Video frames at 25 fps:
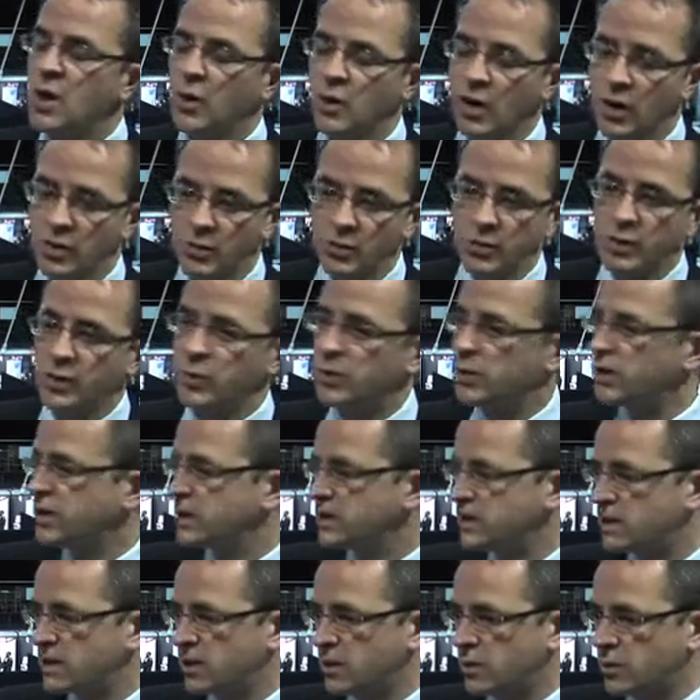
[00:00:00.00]
Uh, we
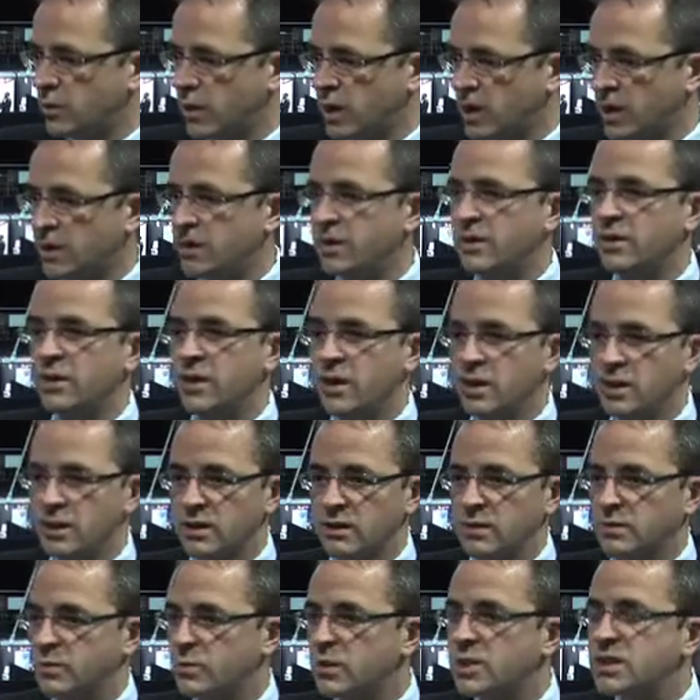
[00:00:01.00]
released an errata
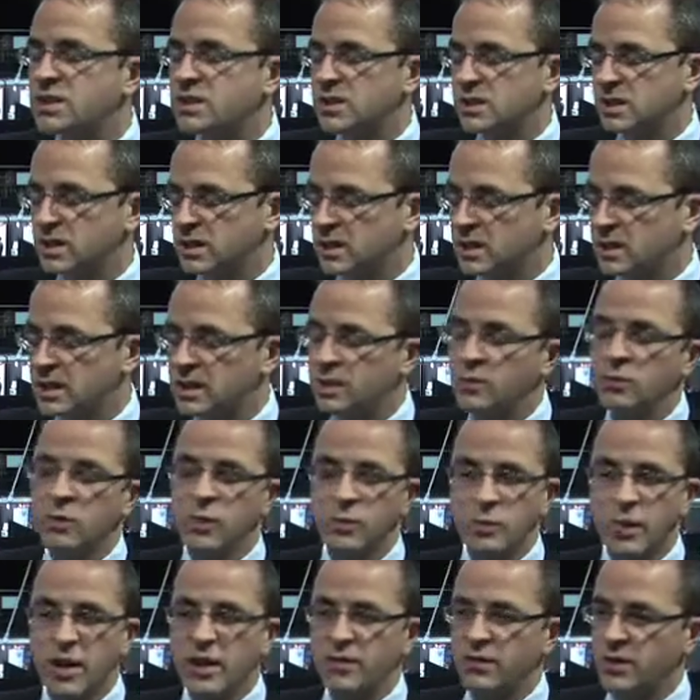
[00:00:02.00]
uh, recently,
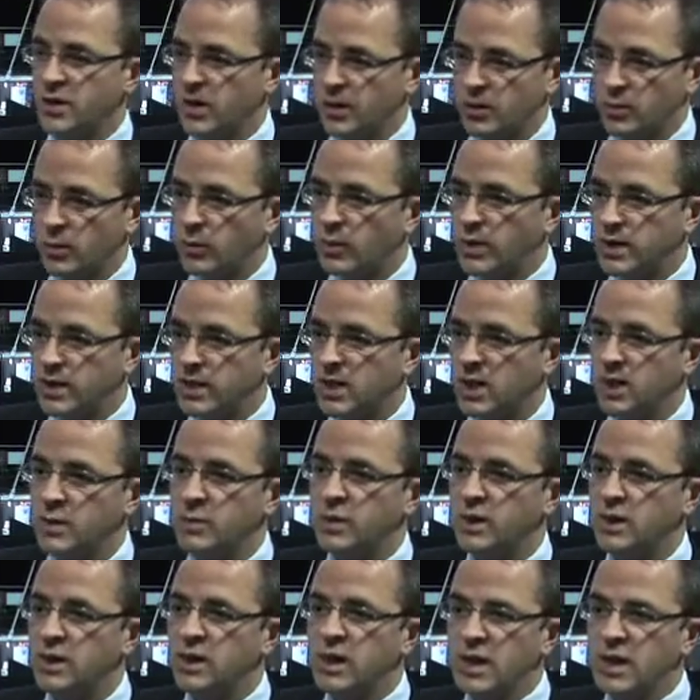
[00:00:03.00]
where we have another one coming.